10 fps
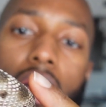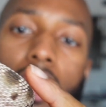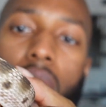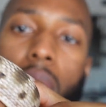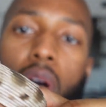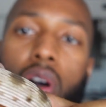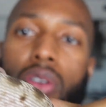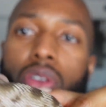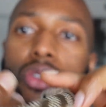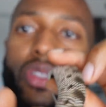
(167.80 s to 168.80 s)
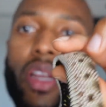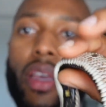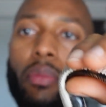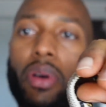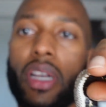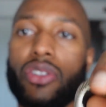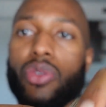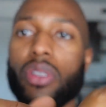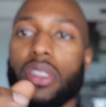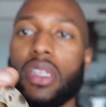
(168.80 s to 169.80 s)
hognose snake, but as you
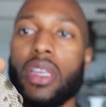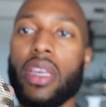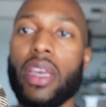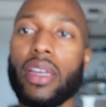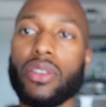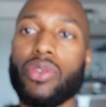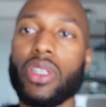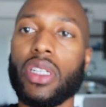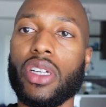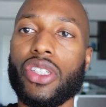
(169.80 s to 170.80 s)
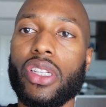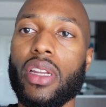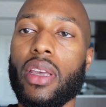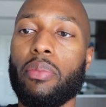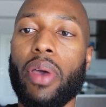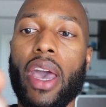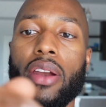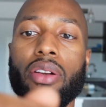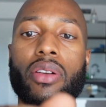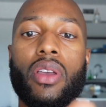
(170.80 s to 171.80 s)
can see, he has a reduction in
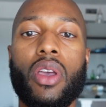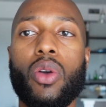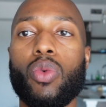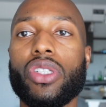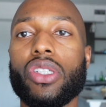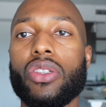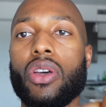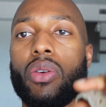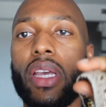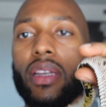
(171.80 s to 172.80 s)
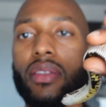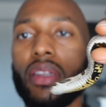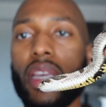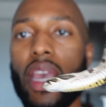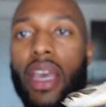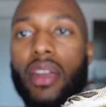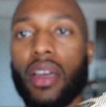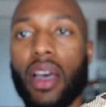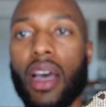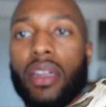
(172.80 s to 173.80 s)
pattern, which is known as the
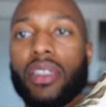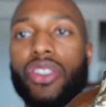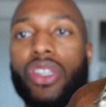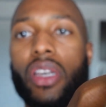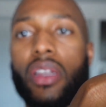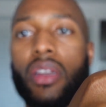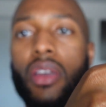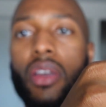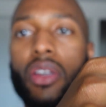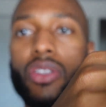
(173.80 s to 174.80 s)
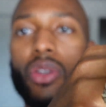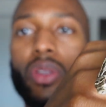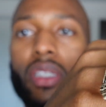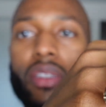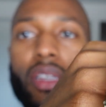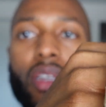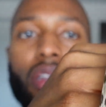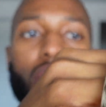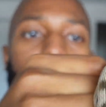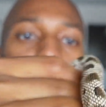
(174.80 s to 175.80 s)
Anaconda gene. So this
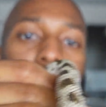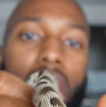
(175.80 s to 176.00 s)
is